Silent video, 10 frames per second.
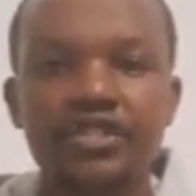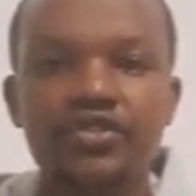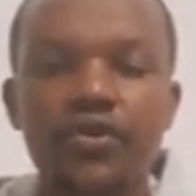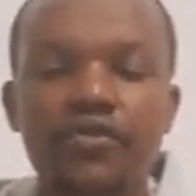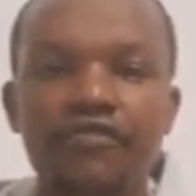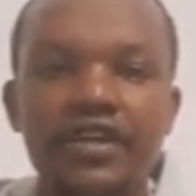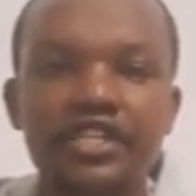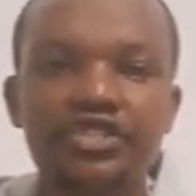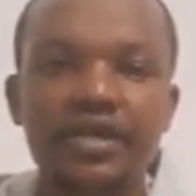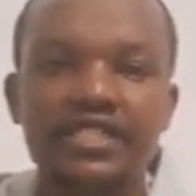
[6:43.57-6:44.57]
So you
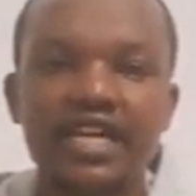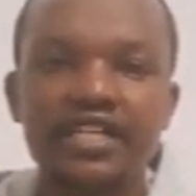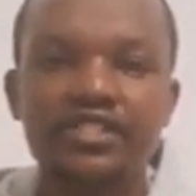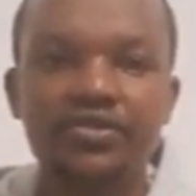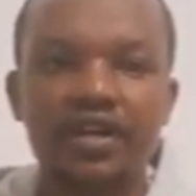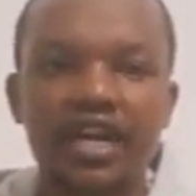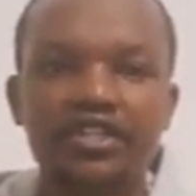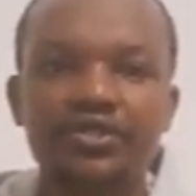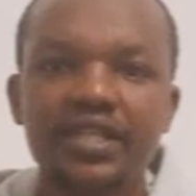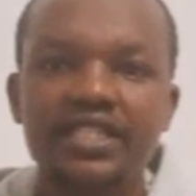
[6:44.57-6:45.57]
finish your studies, you
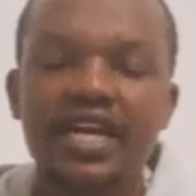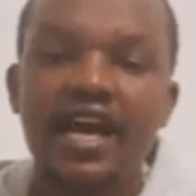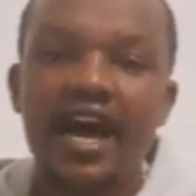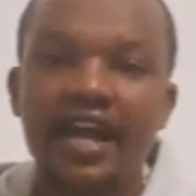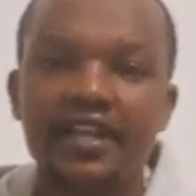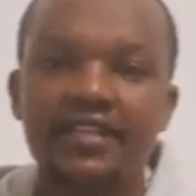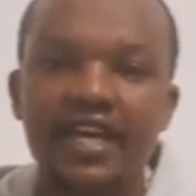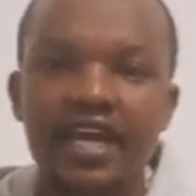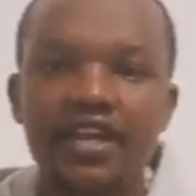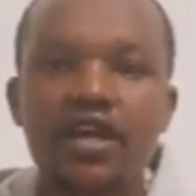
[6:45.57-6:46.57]
graduate, and
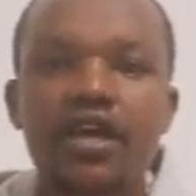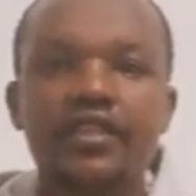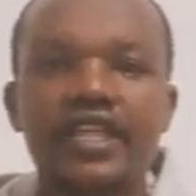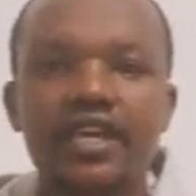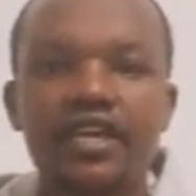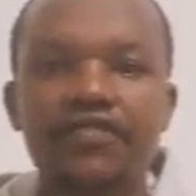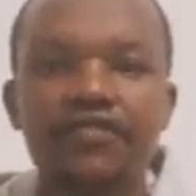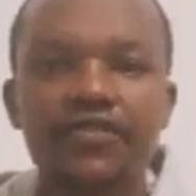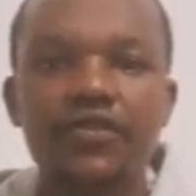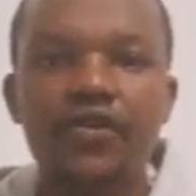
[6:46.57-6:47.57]
then they give
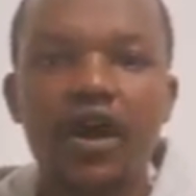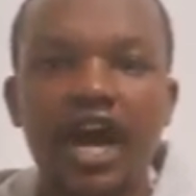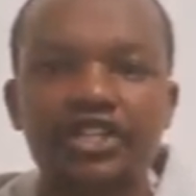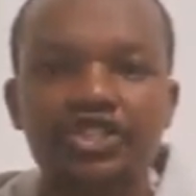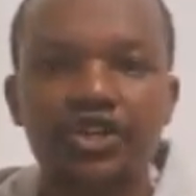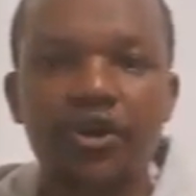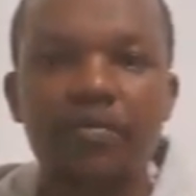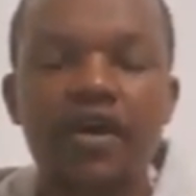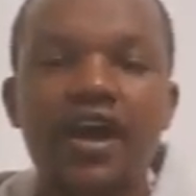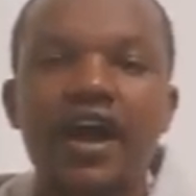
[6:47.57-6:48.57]
you a
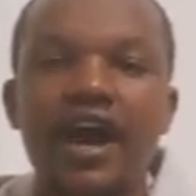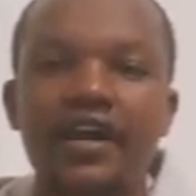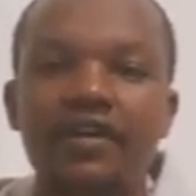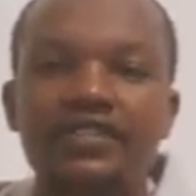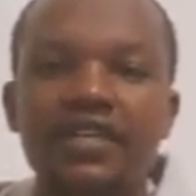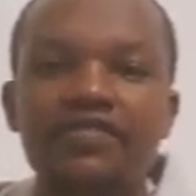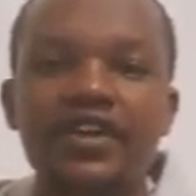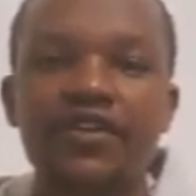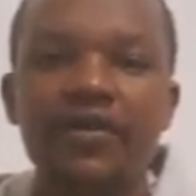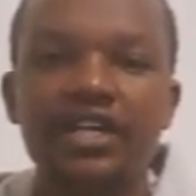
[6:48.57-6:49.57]
job, and after
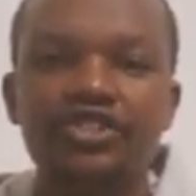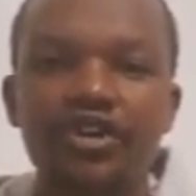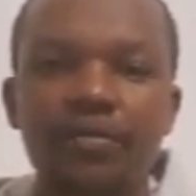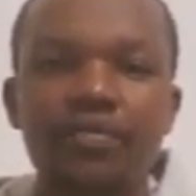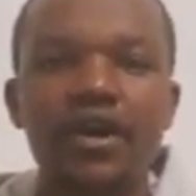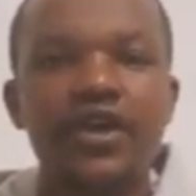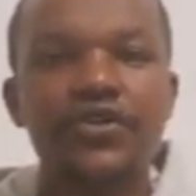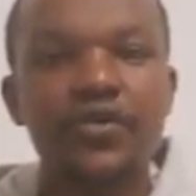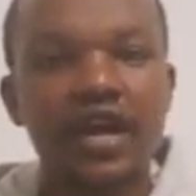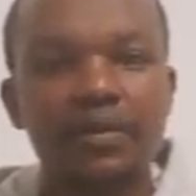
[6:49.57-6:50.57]
giving you a job,
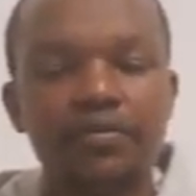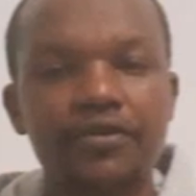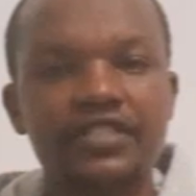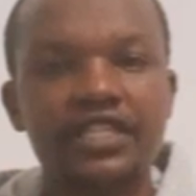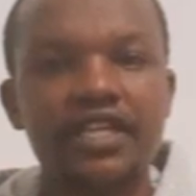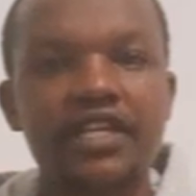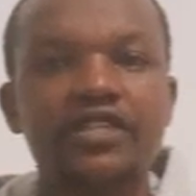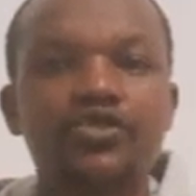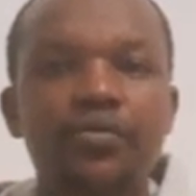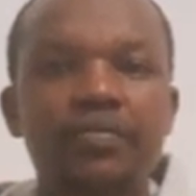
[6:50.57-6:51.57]
you can
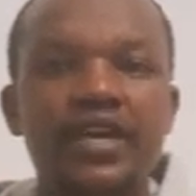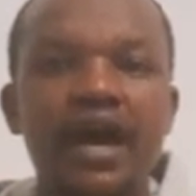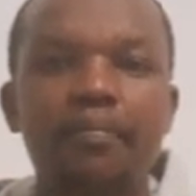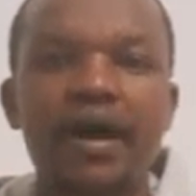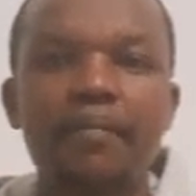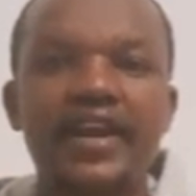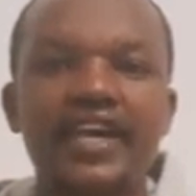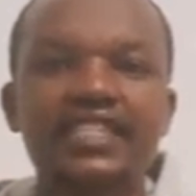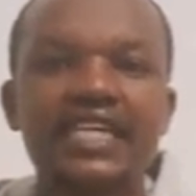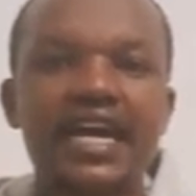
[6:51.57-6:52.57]
proceed to be a
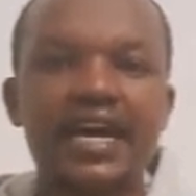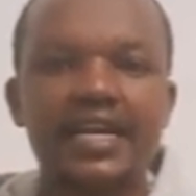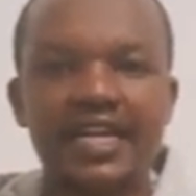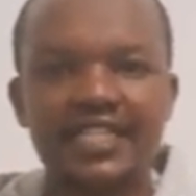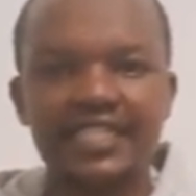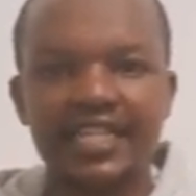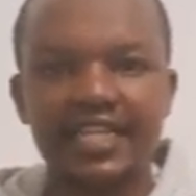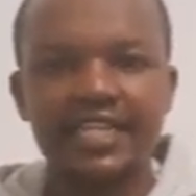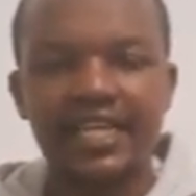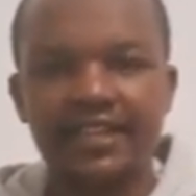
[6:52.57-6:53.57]
permanent
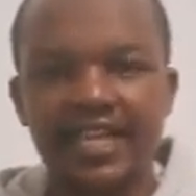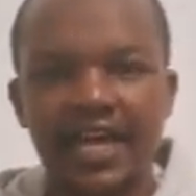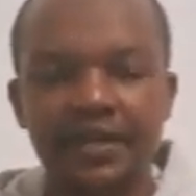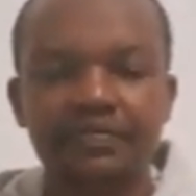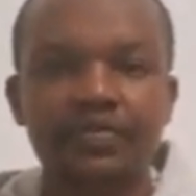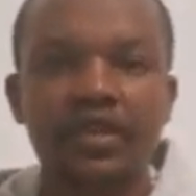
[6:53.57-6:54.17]
resident there.